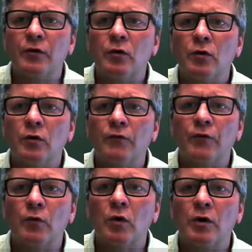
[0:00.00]
for the
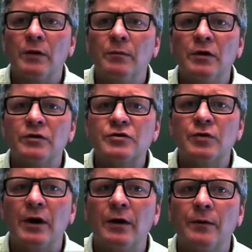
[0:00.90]
Google for Work
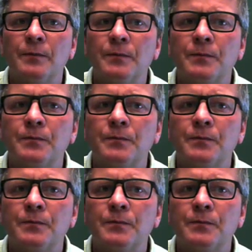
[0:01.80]
administrator.